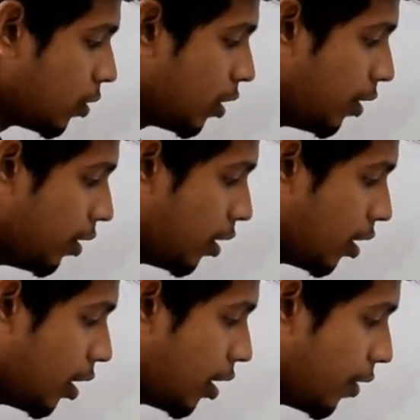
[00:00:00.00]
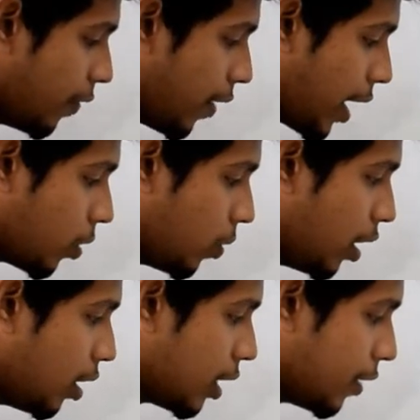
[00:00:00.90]
3
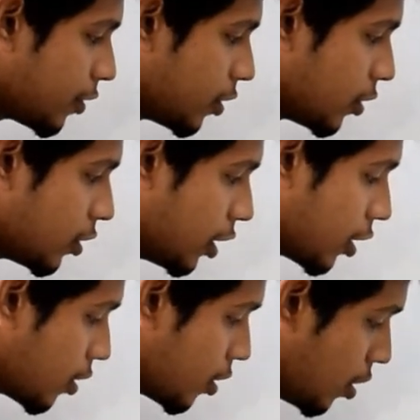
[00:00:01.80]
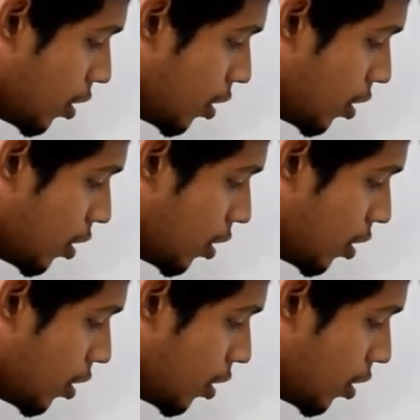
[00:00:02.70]
factorial gives 6,